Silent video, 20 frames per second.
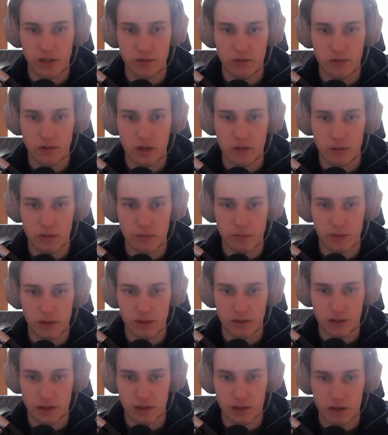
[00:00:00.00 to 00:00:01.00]
come up
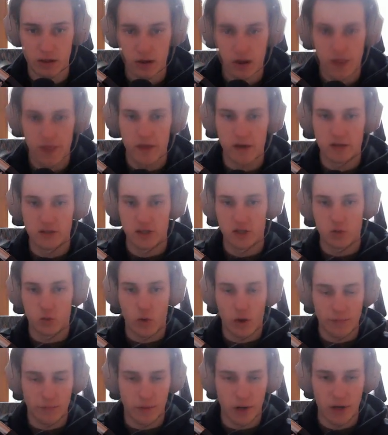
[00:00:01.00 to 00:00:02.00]
like that? There's this
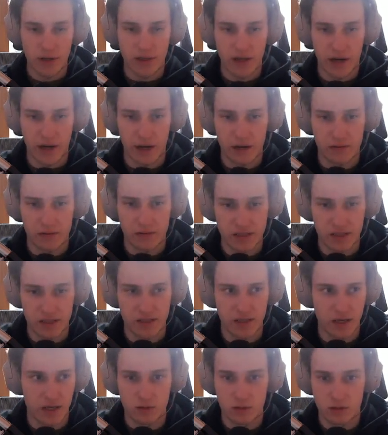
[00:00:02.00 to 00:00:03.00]
one mod that I have. It's like
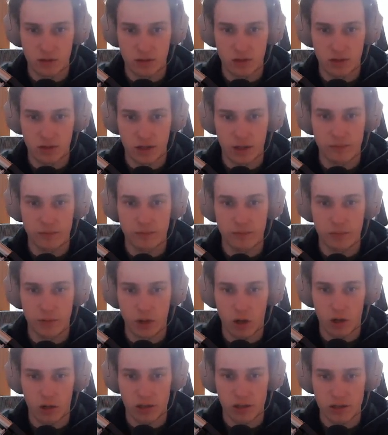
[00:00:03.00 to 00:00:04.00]
get get
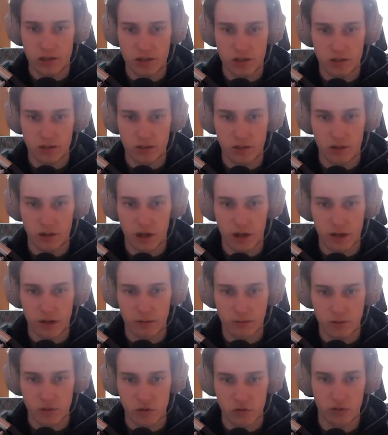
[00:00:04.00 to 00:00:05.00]
blocks or
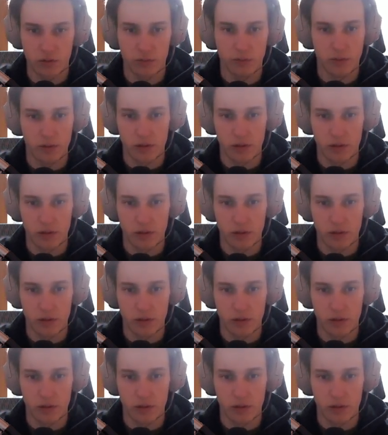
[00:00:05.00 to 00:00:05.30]
items from uh,